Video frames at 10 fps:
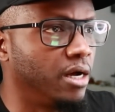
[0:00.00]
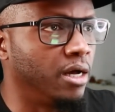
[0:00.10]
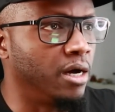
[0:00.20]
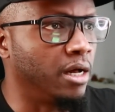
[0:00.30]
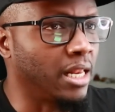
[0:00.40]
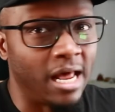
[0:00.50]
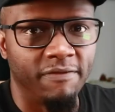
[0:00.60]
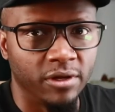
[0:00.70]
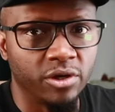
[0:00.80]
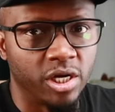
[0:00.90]
A lot
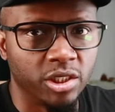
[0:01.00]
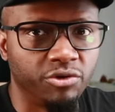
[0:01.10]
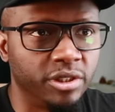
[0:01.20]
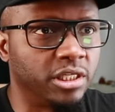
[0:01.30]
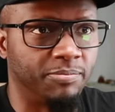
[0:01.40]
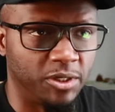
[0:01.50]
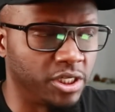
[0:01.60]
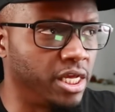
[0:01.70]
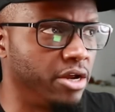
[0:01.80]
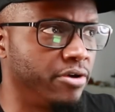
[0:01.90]
of other countries,
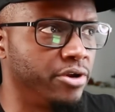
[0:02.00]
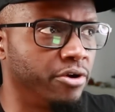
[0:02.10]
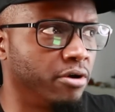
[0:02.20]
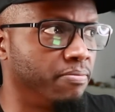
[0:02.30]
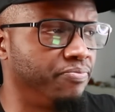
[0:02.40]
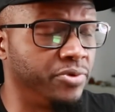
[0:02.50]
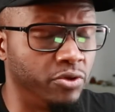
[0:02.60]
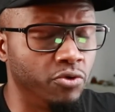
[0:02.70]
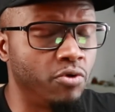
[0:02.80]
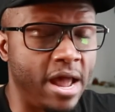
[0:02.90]
especially here in Europe,
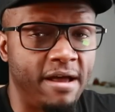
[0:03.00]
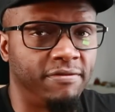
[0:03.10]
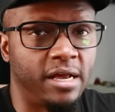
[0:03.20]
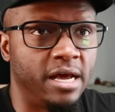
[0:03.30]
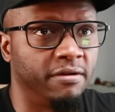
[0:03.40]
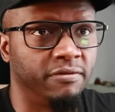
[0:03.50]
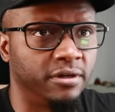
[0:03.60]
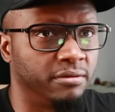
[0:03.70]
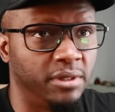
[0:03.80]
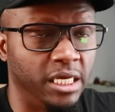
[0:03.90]
do have kind of
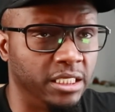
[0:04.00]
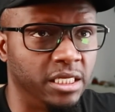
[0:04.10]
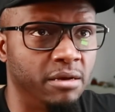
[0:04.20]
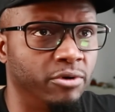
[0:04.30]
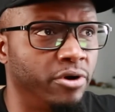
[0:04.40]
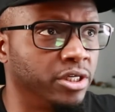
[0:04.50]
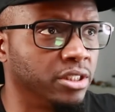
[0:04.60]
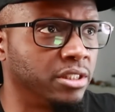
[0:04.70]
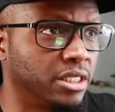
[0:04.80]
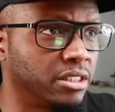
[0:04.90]
a easy
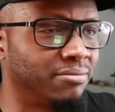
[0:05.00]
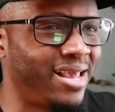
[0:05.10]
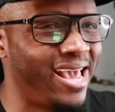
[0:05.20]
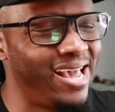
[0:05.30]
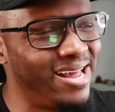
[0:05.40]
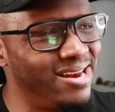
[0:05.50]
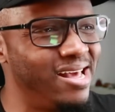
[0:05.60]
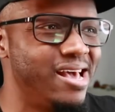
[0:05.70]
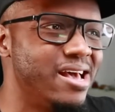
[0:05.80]
immigration system, and